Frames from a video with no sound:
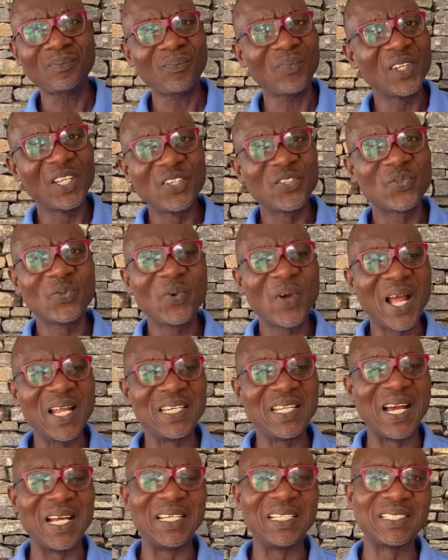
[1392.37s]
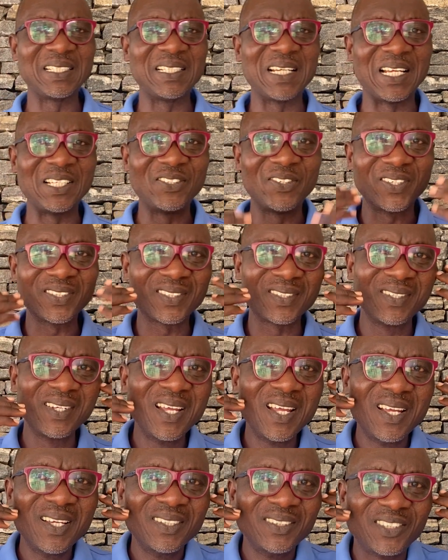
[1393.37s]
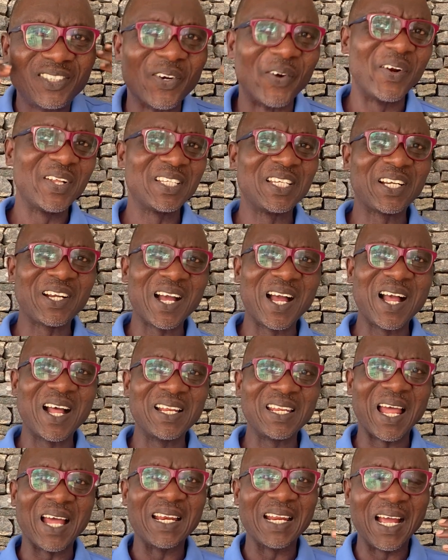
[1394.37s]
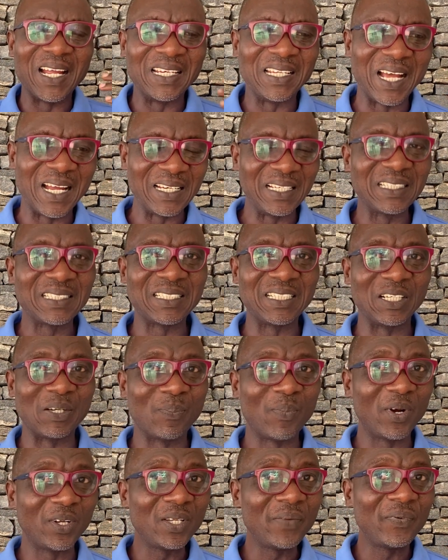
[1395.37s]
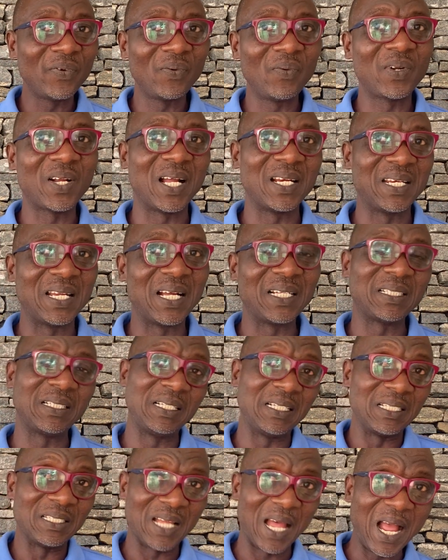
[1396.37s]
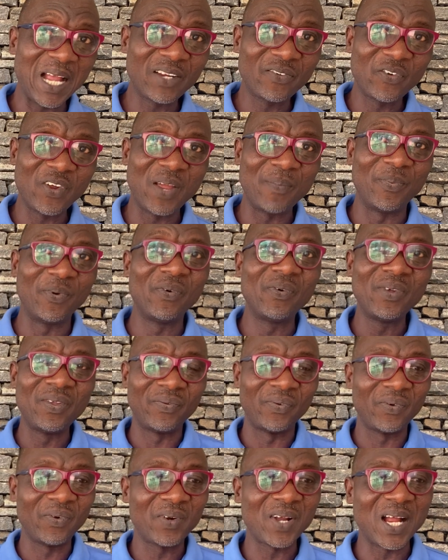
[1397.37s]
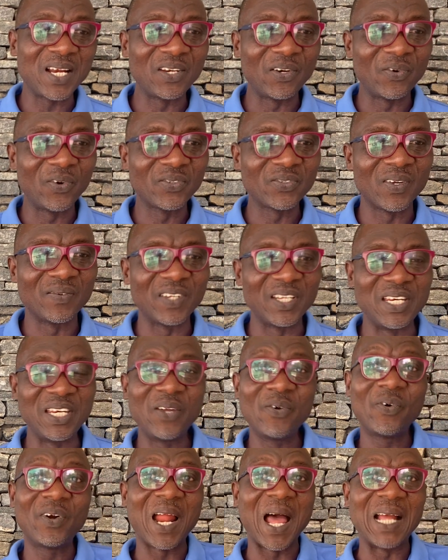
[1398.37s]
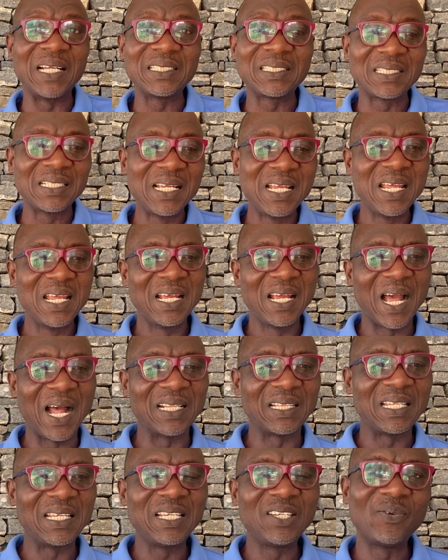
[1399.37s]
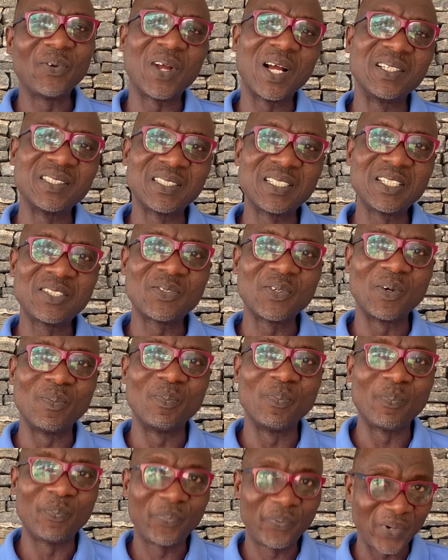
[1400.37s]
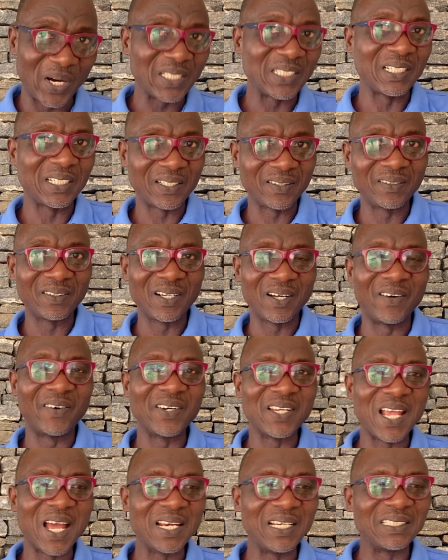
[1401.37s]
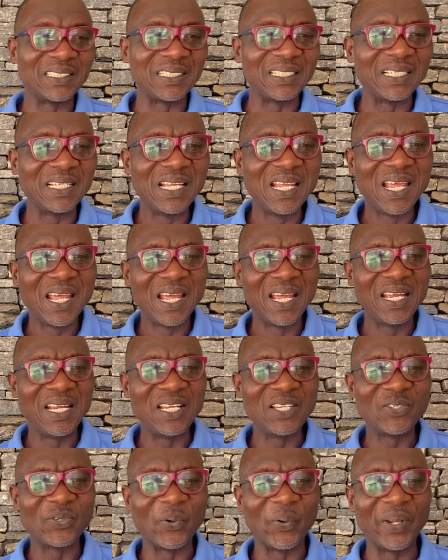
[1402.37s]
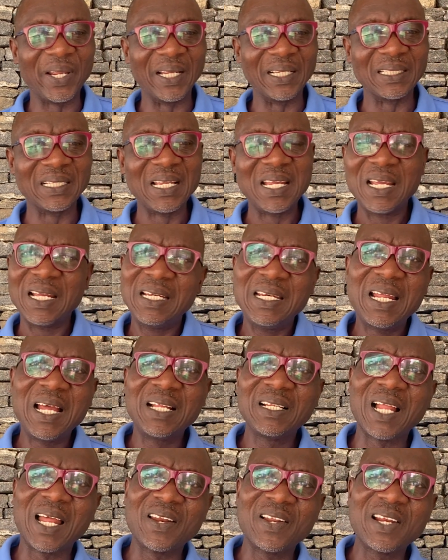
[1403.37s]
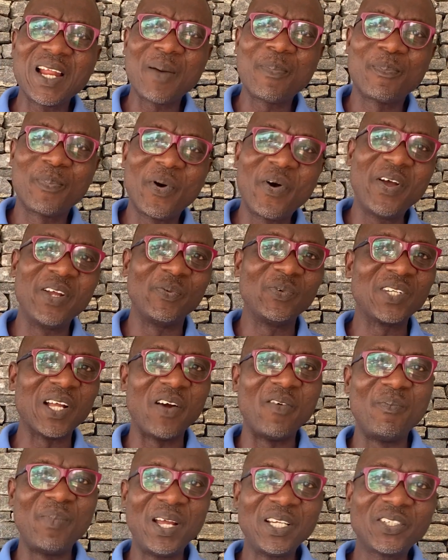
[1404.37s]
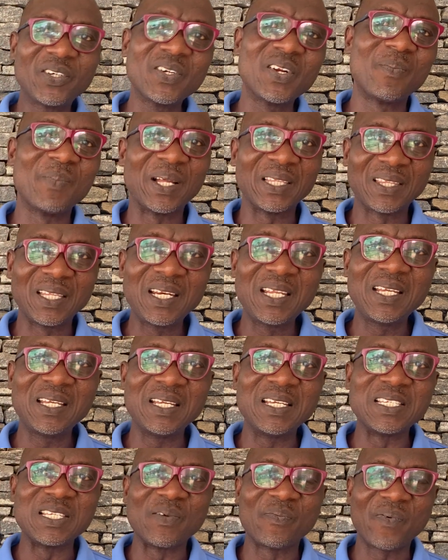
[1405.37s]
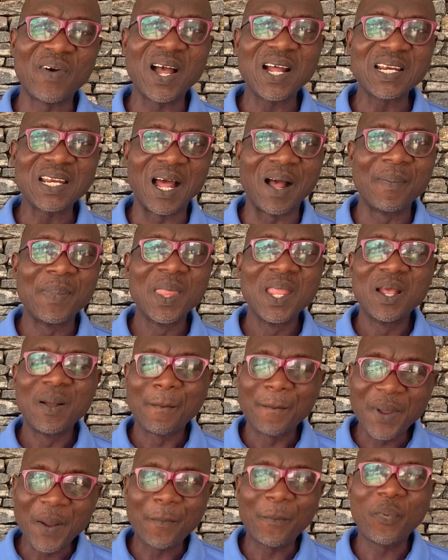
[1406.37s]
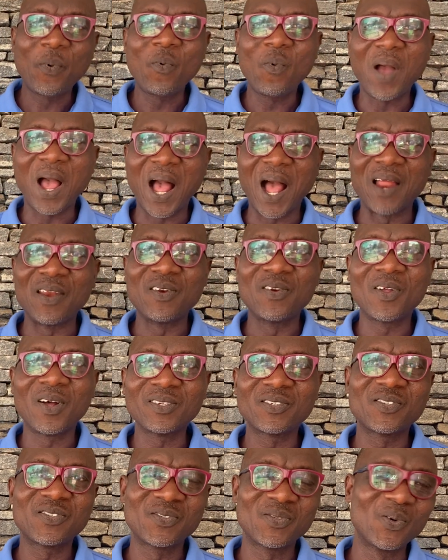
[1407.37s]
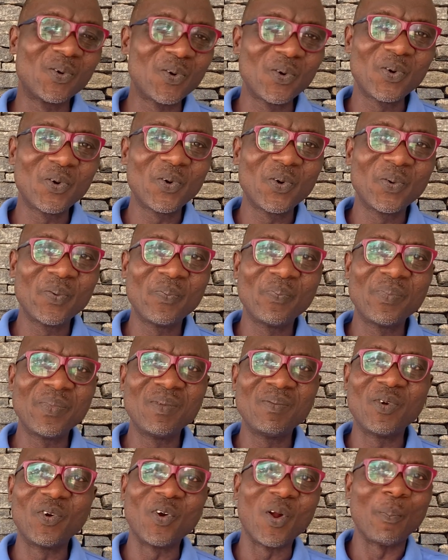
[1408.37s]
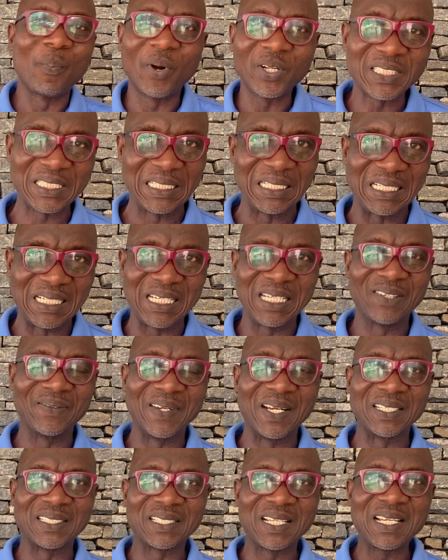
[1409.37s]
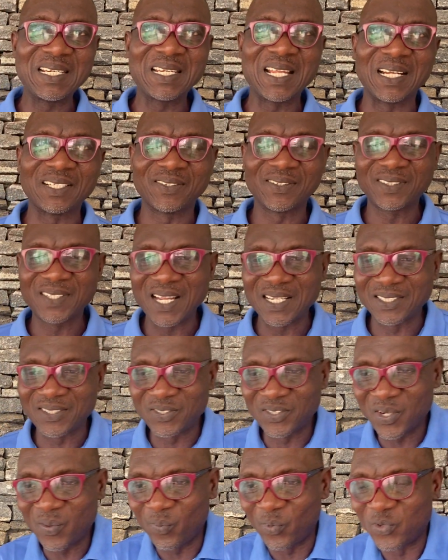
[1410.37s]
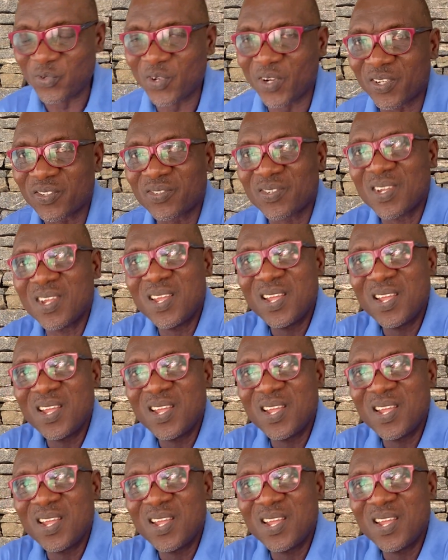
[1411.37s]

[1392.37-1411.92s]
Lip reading: It's too idealistic, that it's just theoretical and idealistic. But if you look at that, it's arguable. If you look at the roles of the new rights, I think you can see some practical or reality into it. Then another point, which I'll mention, number three, is the fact that people are not so robotic to the extent that social institutions